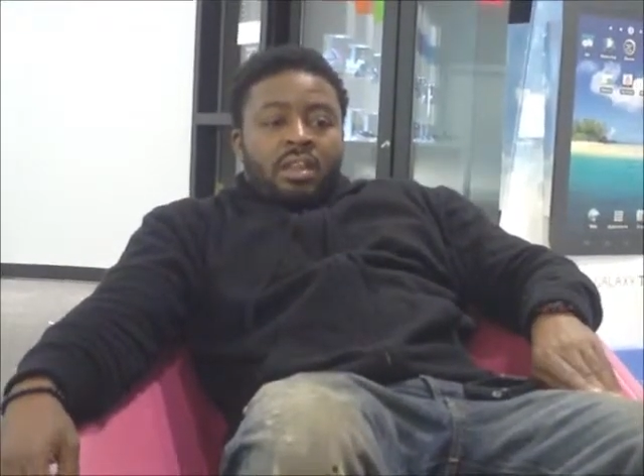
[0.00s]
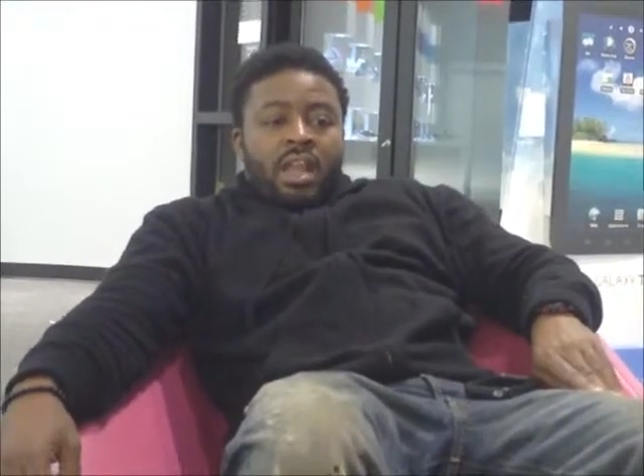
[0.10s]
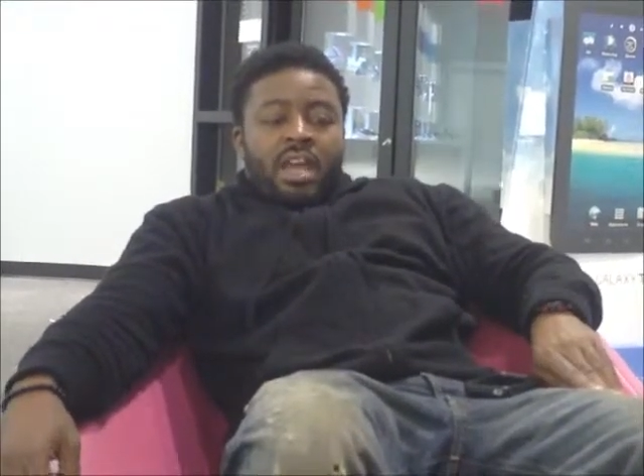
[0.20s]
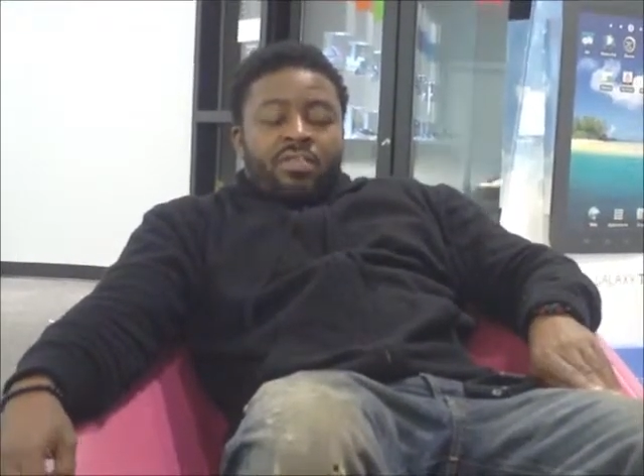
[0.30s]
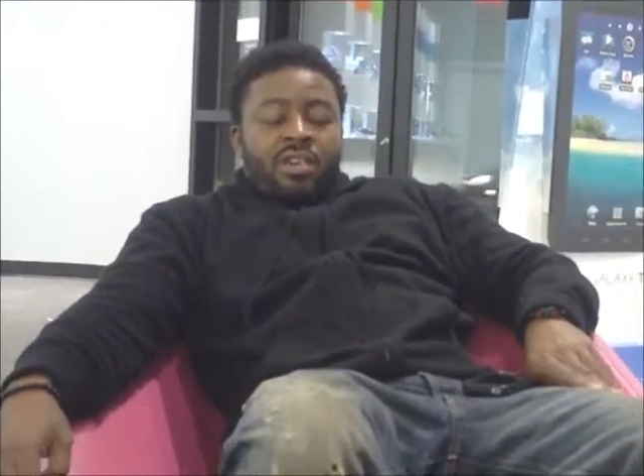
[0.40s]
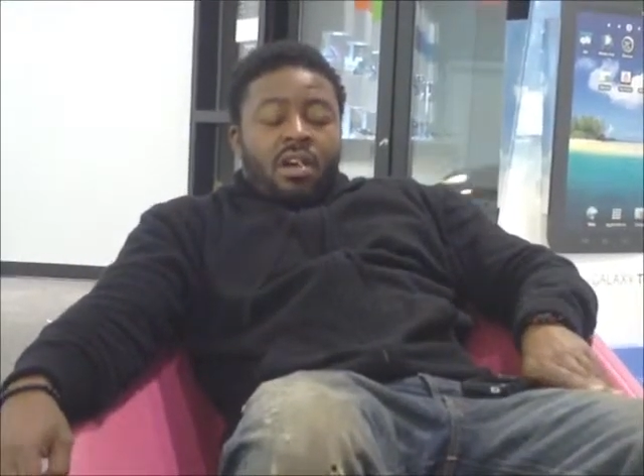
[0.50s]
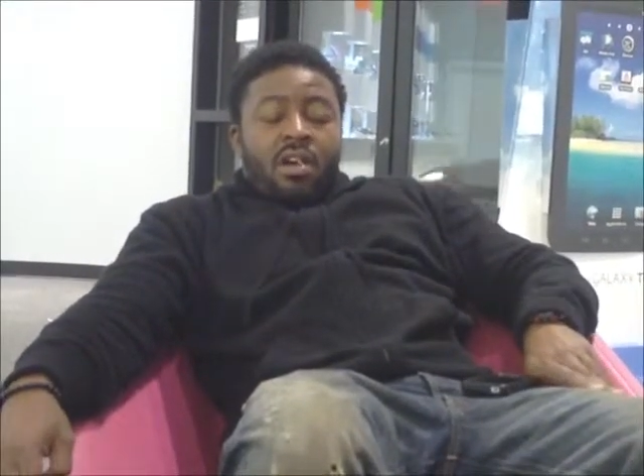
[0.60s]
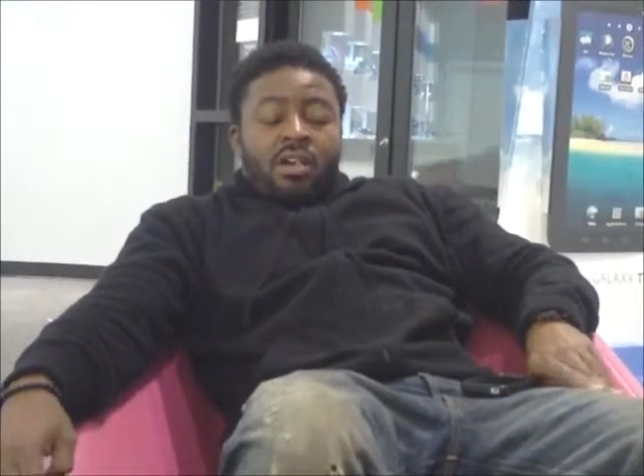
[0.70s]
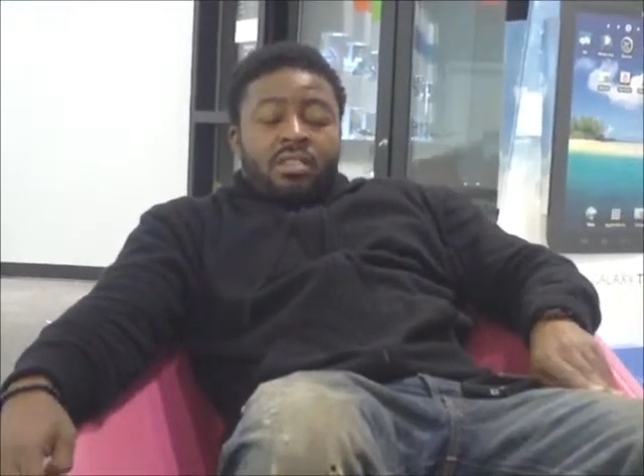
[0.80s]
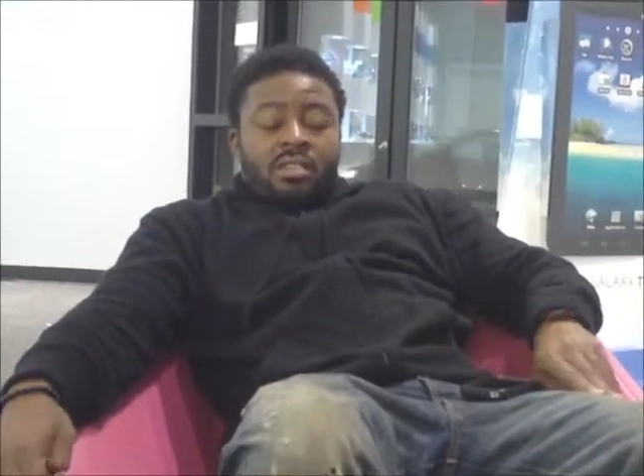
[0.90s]
every
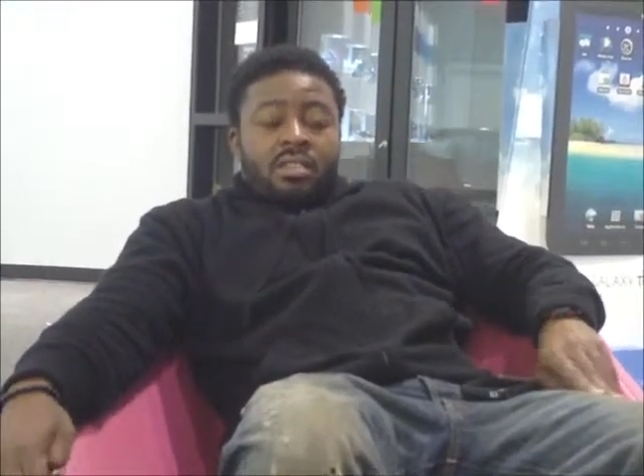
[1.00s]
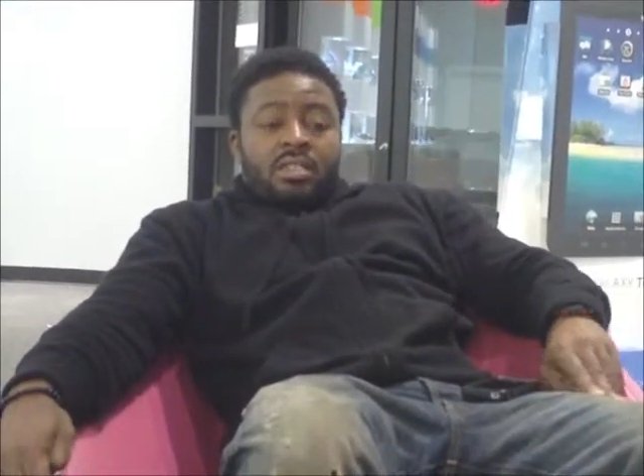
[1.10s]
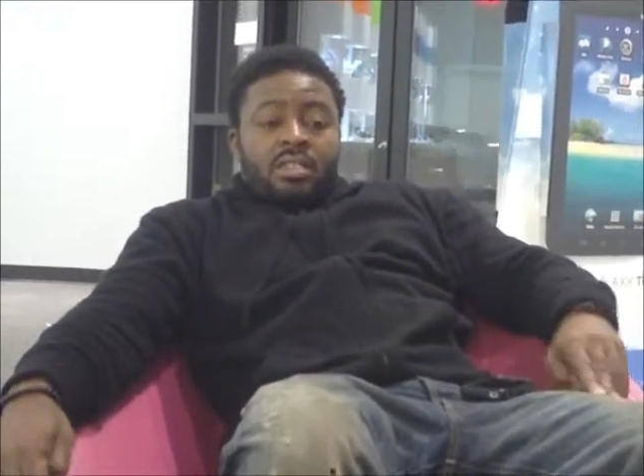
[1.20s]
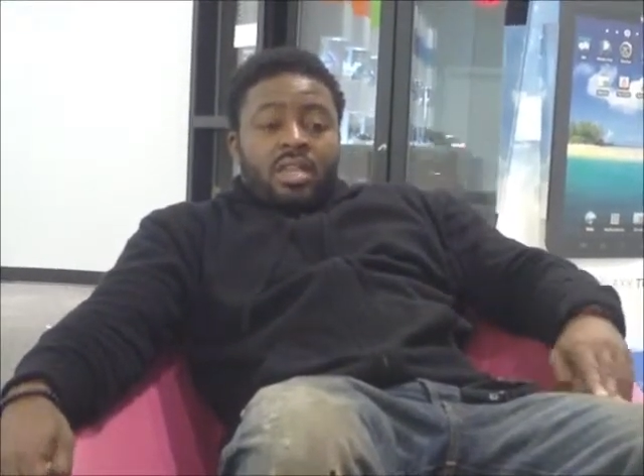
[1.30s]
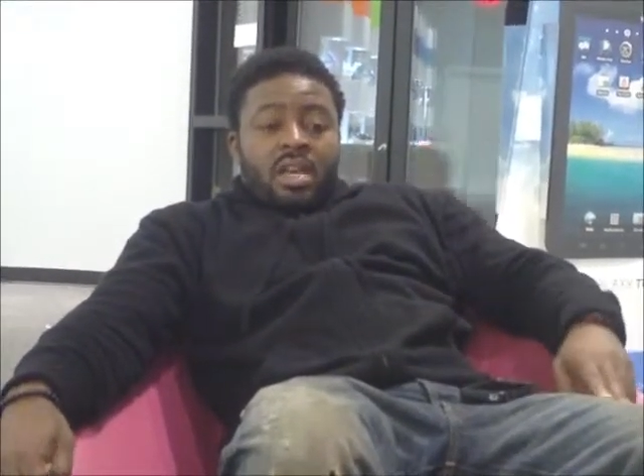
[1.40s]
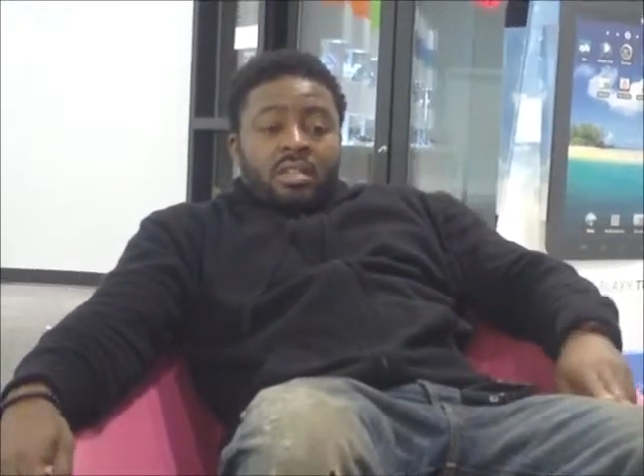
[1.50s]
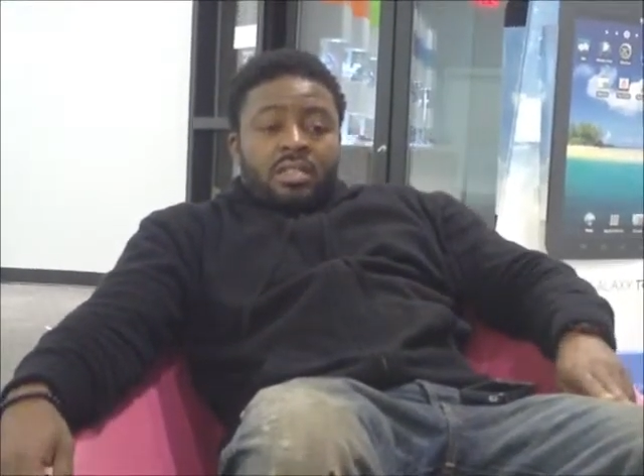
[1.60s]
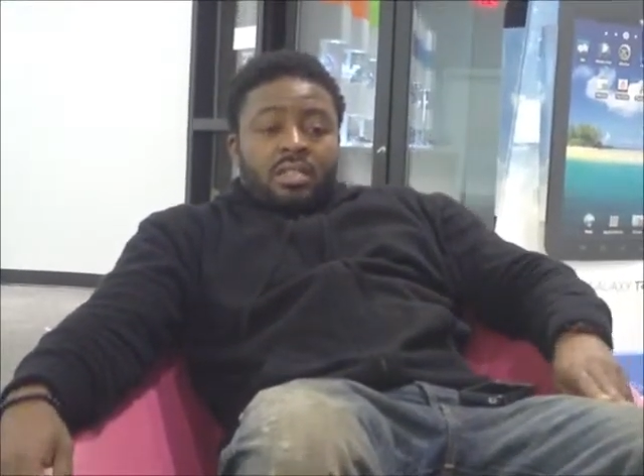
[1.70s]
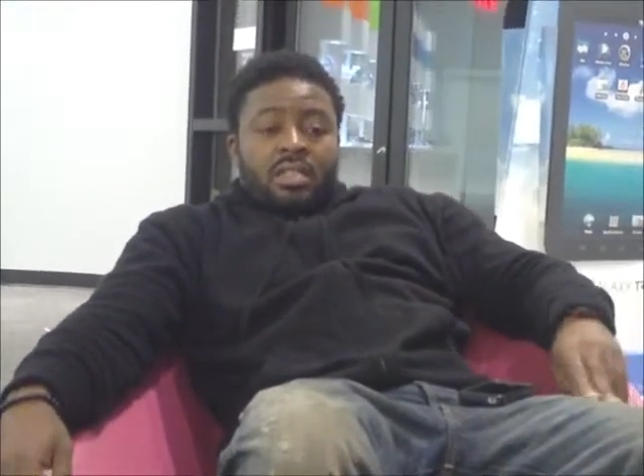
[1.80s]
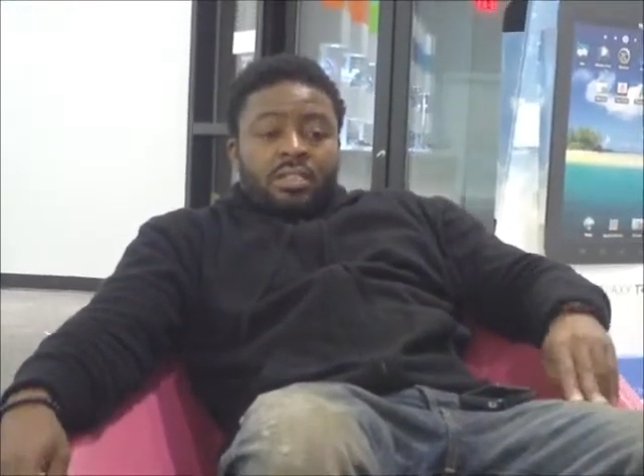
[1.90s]
artist in this day
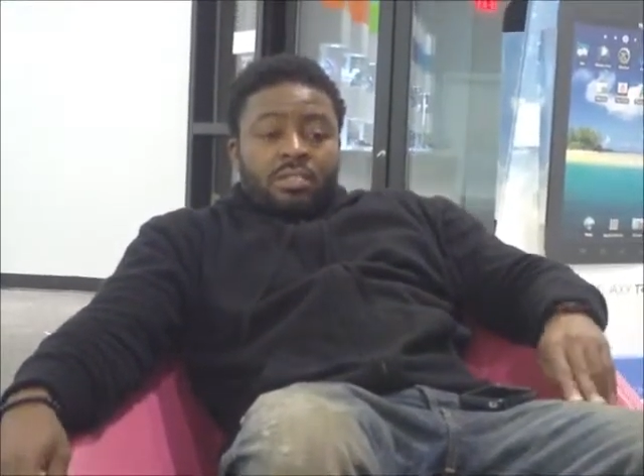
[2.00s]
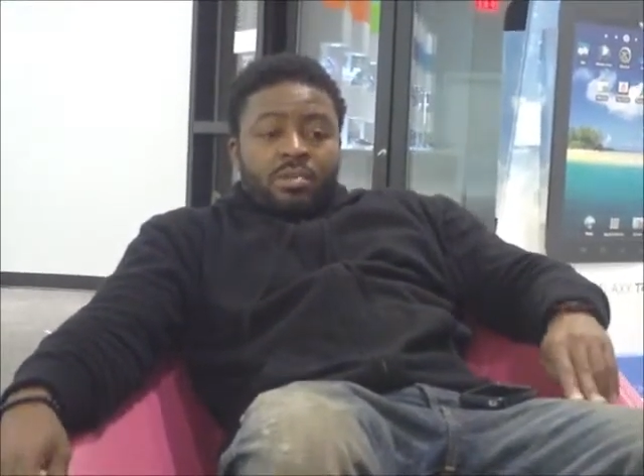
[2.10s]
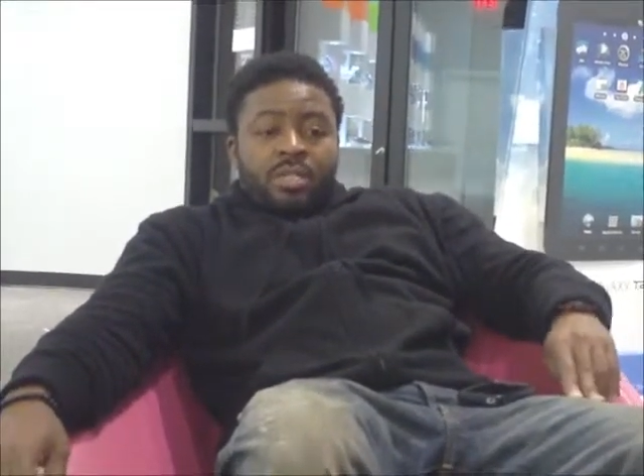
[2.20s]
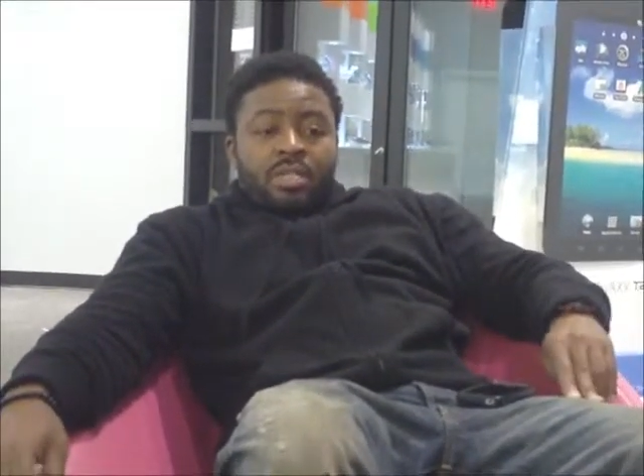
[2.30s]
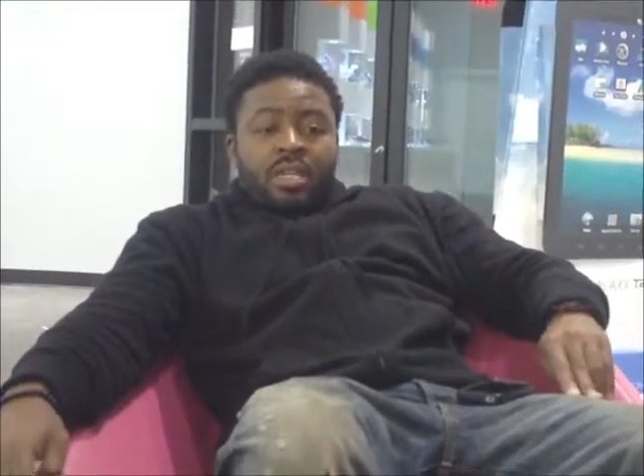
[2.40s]
needs to be